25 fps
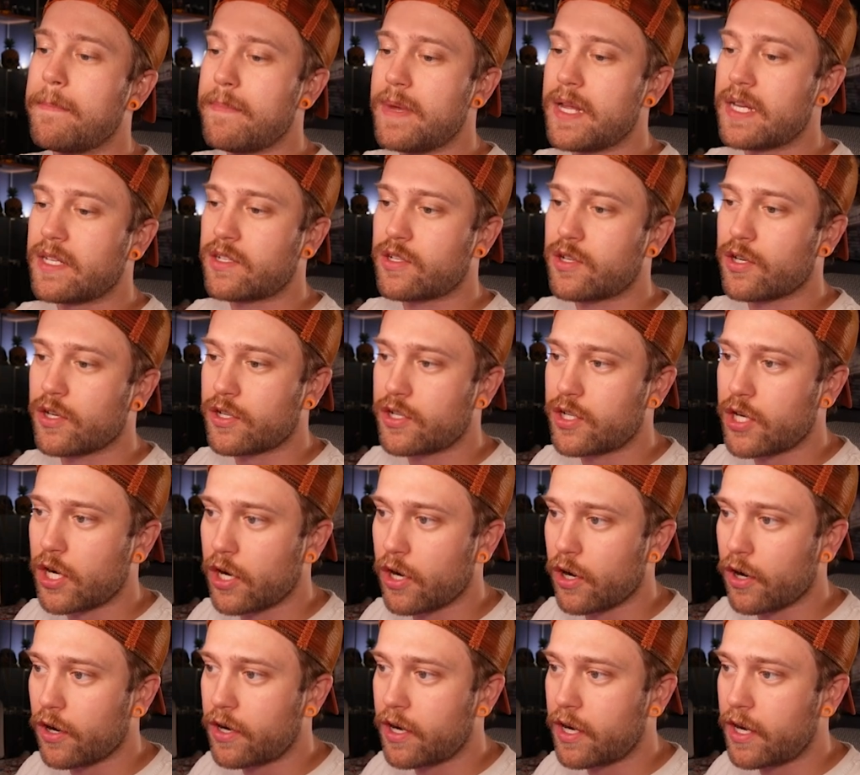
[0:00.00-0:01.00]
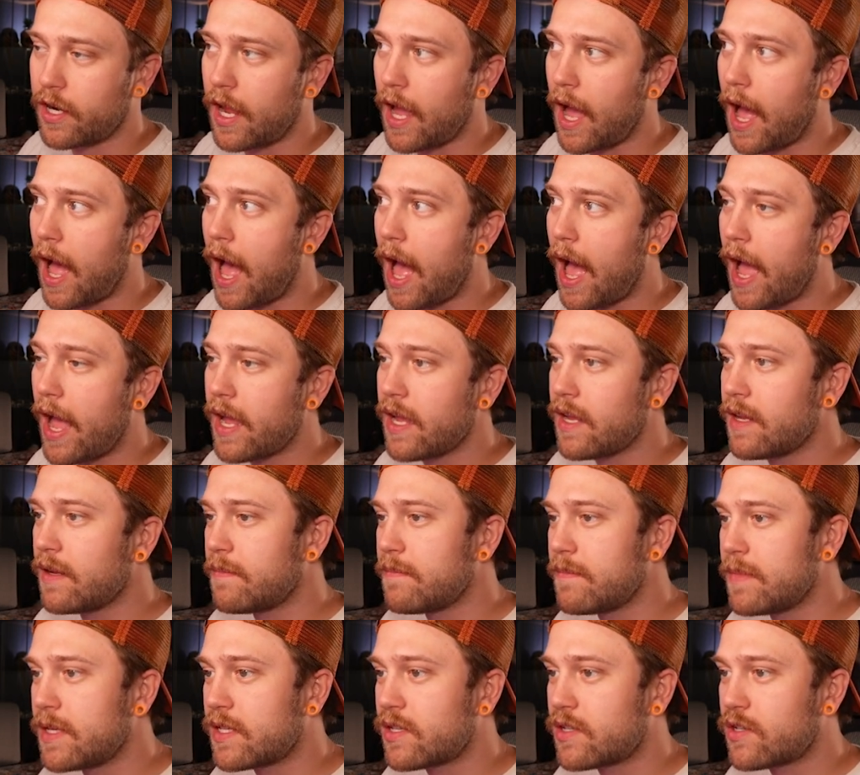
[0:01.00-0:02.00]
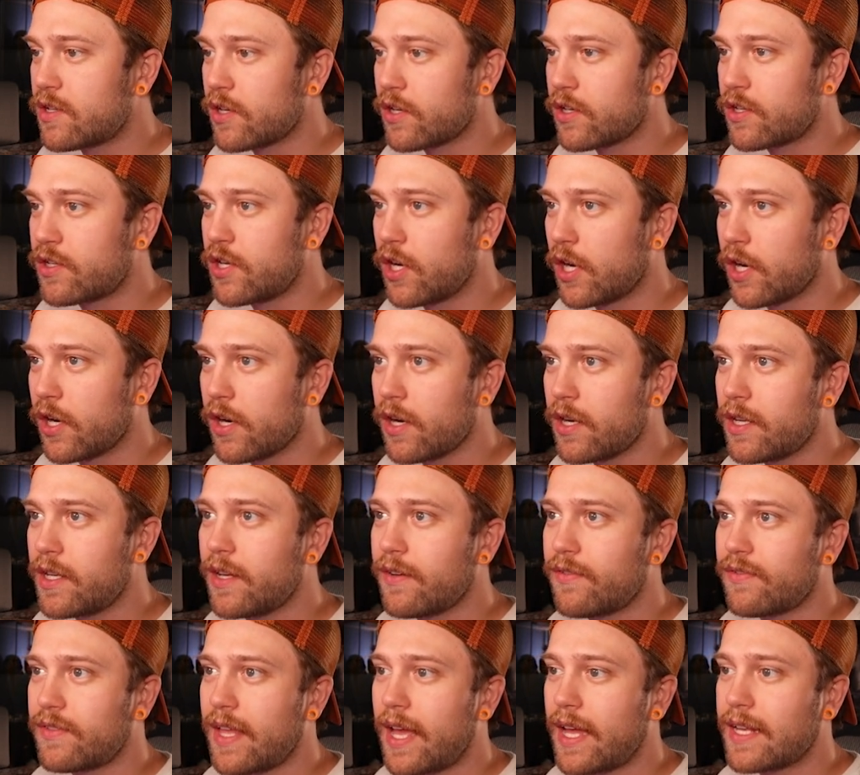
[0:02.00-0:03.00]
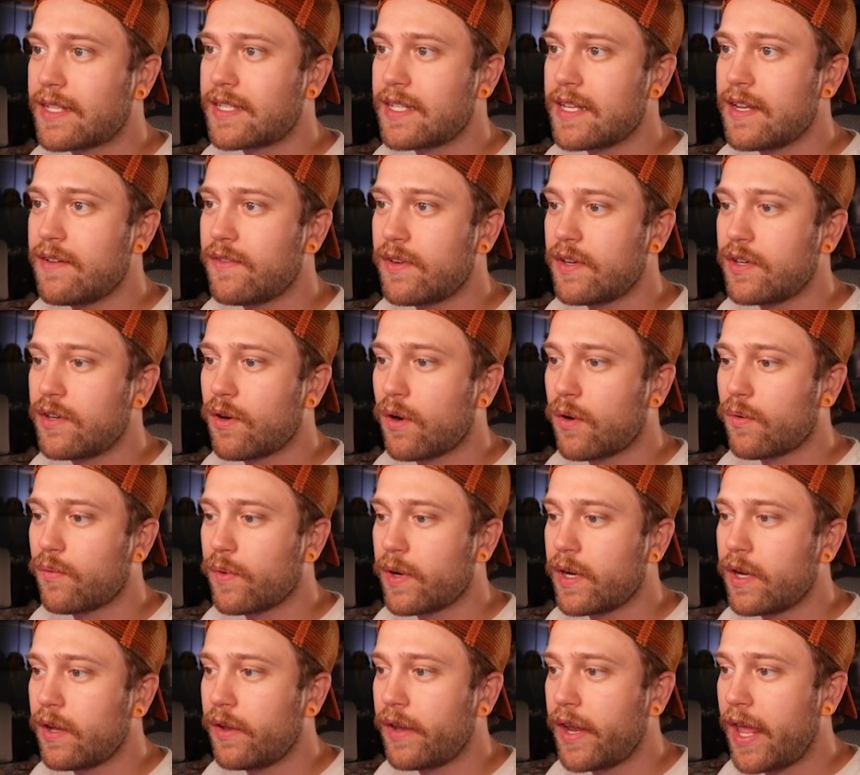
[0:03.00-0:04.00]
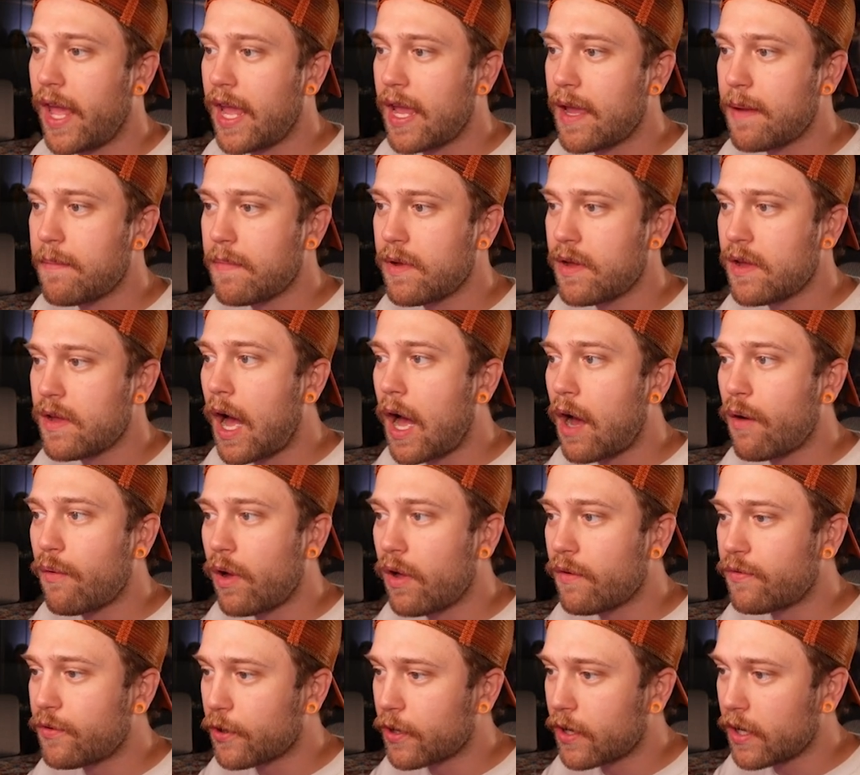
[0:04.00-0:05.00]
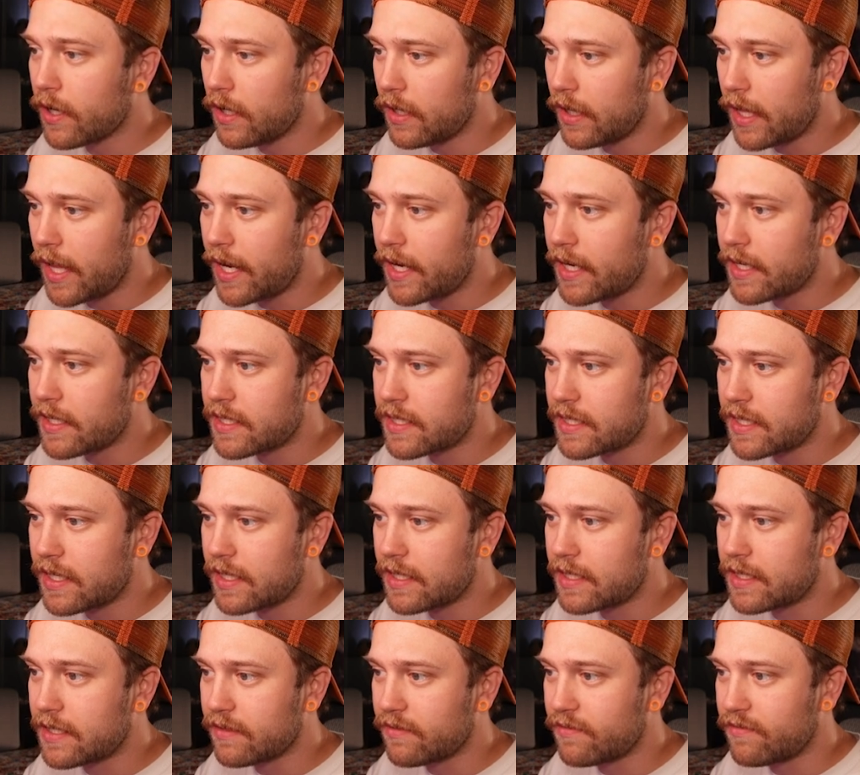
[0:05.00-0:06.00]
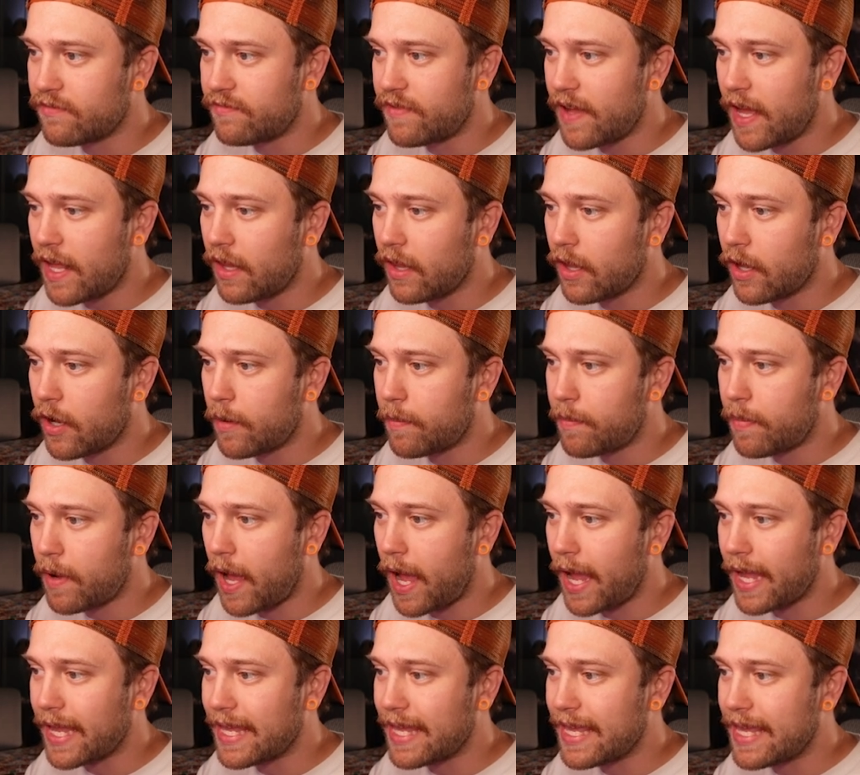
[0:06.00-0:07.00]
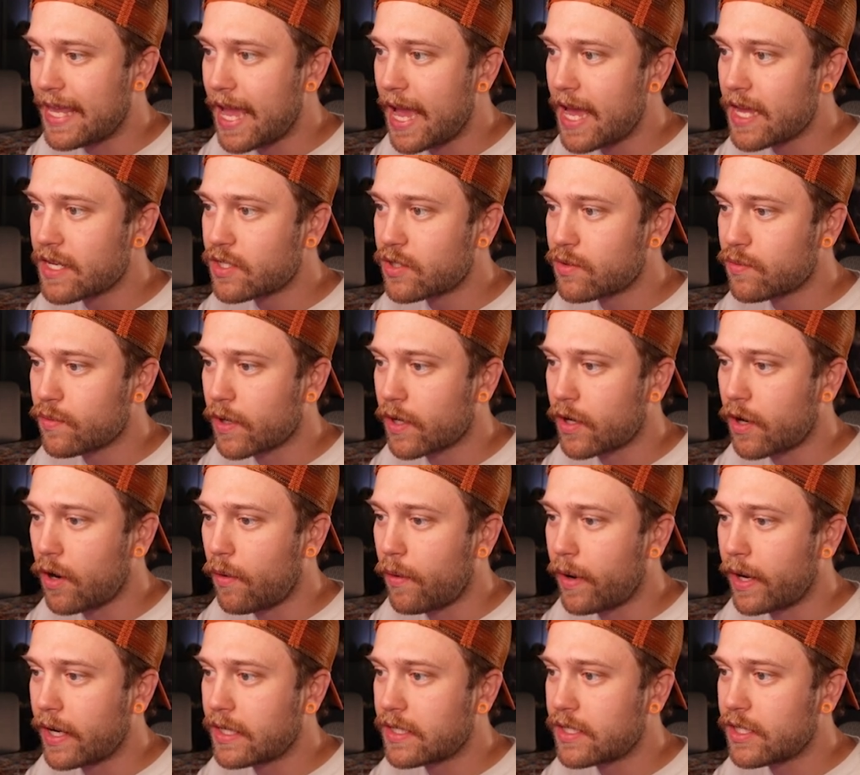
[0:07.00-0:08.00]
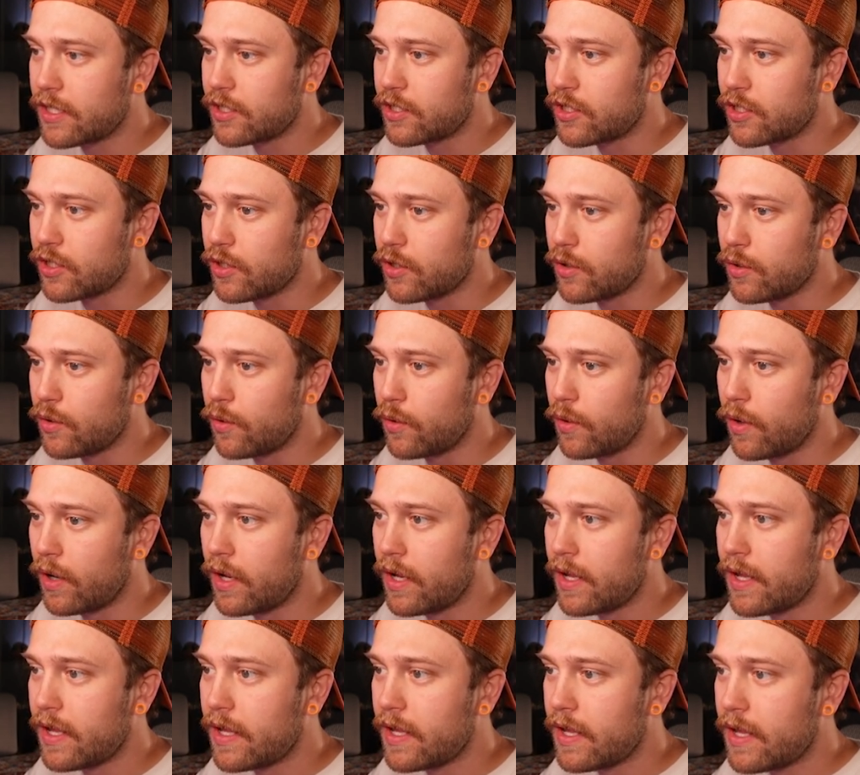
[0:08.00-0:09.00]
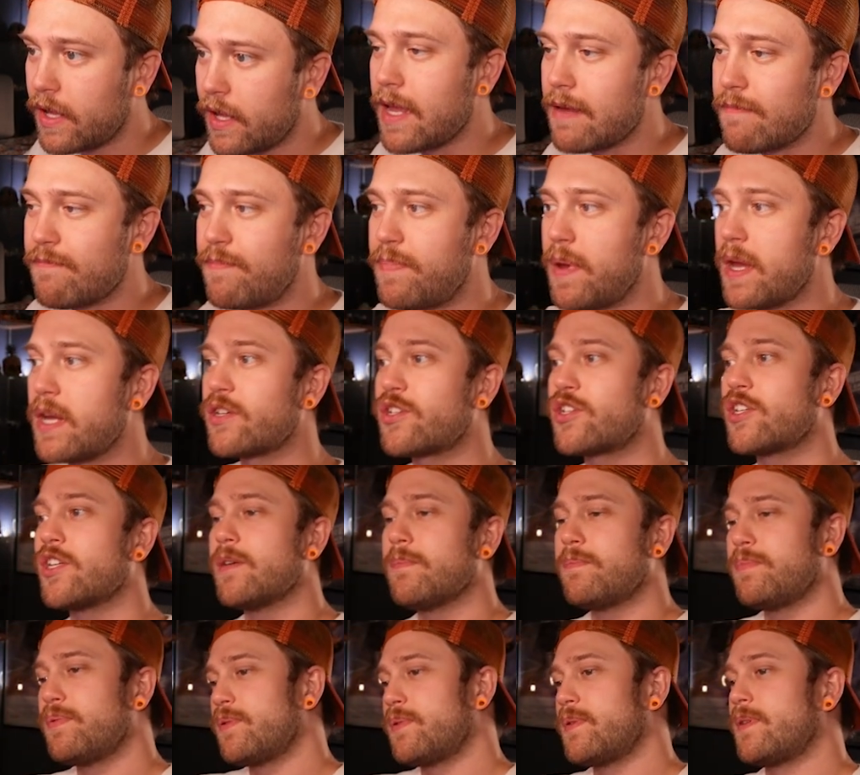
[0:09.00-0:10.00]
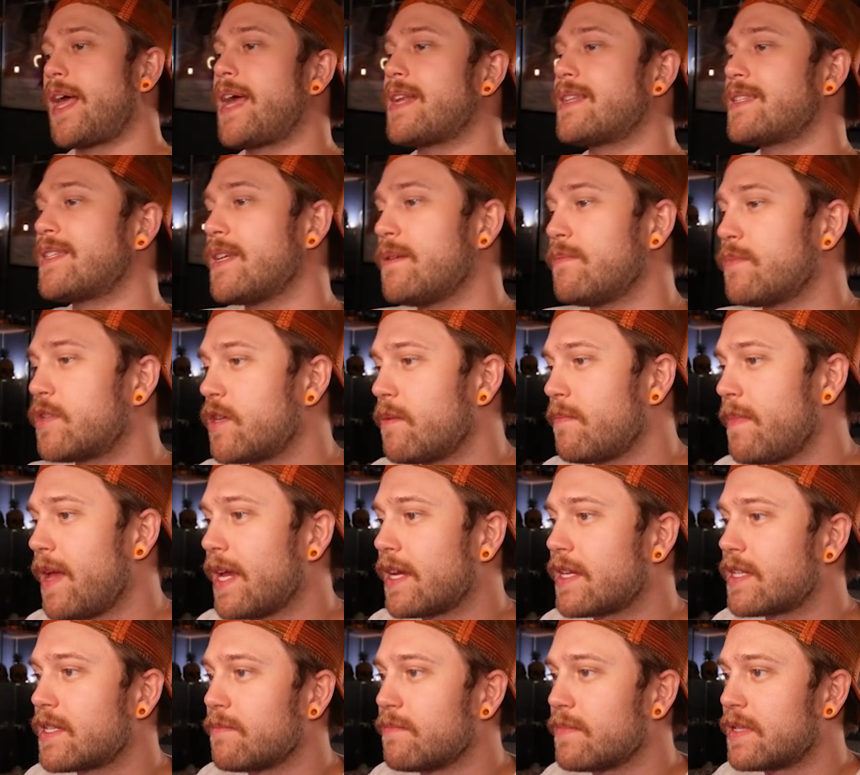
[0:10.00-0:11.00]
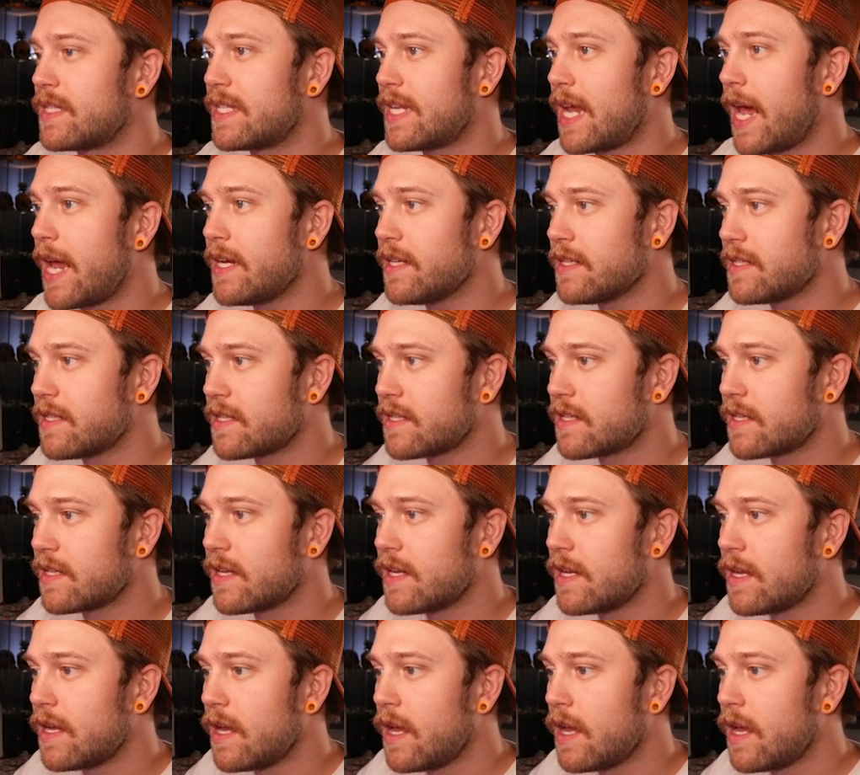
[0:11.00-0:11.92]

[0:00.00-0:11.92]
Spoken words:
Mr. Turk guy. Mr. Turk, if that's even your real name. Well, if you're gonna let us develop, I guess we're going to do a bishop. That seems to make some sense.